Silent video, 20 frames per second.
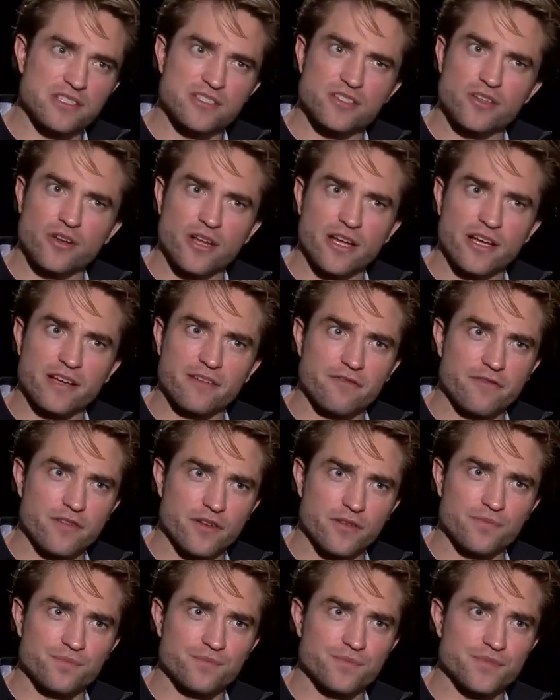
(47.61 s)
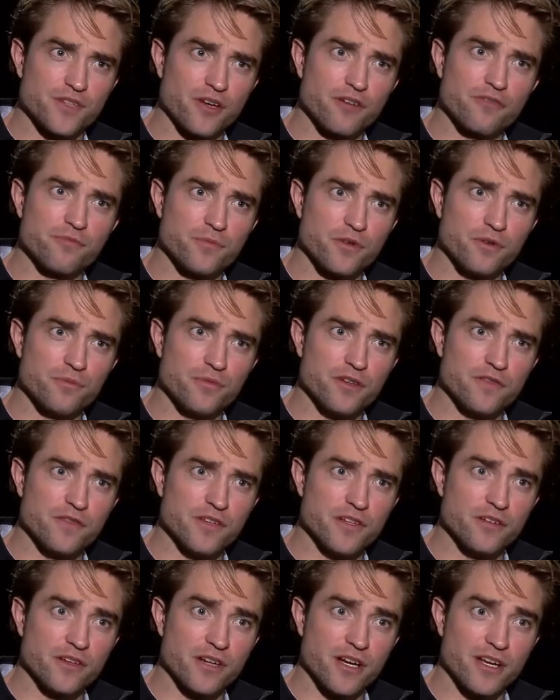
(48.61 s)
it's not like for your sophomore
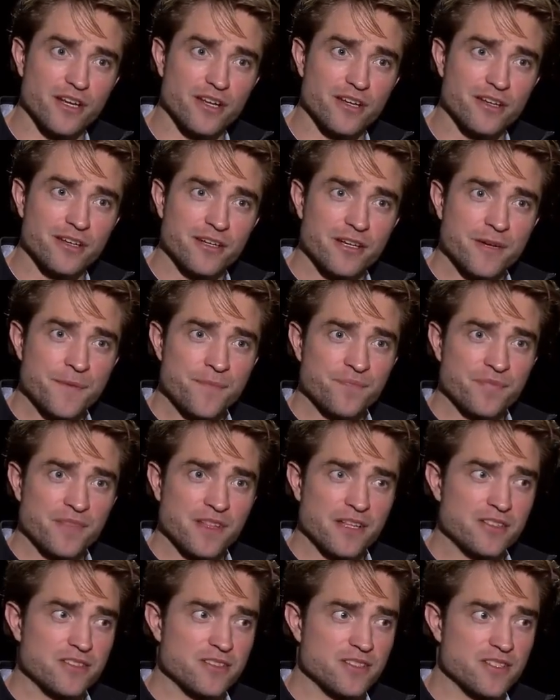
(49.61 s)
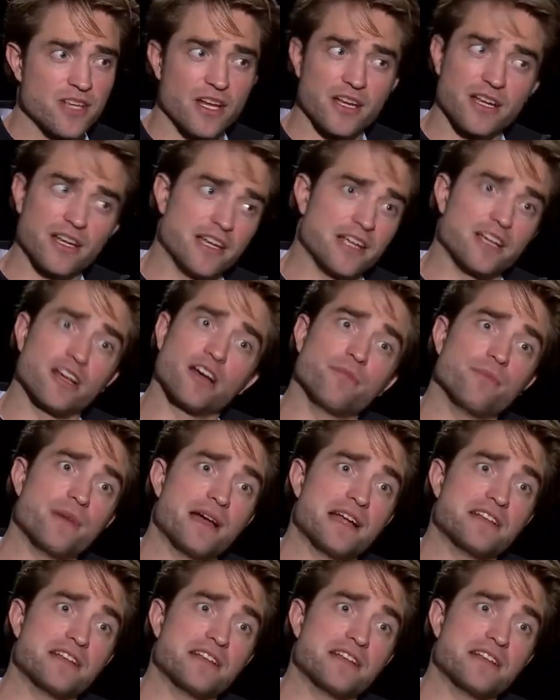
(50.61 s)
movie you're gonna suddenly go